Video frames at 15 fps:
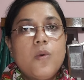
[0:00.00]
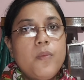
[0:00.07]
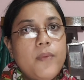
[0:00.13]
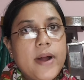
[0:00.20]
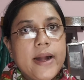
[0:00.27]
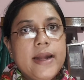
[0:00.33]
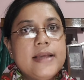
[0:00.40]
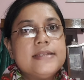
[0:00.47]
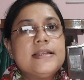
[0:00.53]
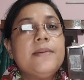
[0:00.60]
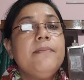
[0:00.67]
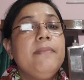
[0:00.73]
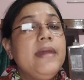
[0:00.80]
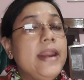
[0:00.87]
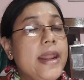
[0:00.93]
What is the
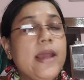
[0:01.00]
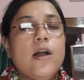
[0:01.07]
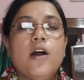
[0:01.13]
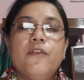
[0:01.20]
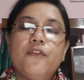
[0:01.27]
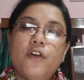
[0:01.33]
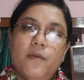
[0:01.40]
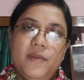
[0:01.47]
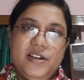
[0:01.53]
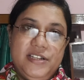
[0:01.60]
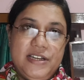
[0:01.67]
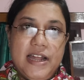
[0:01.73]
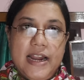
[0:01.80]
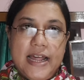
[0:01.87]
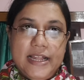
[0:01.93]
meaning of
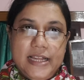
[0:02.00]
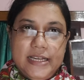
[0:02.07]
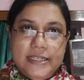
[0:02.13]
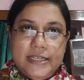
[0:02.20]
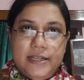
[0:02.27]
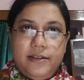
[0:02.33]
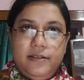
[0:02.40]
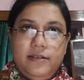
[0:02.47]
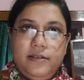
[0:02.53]
commercialization?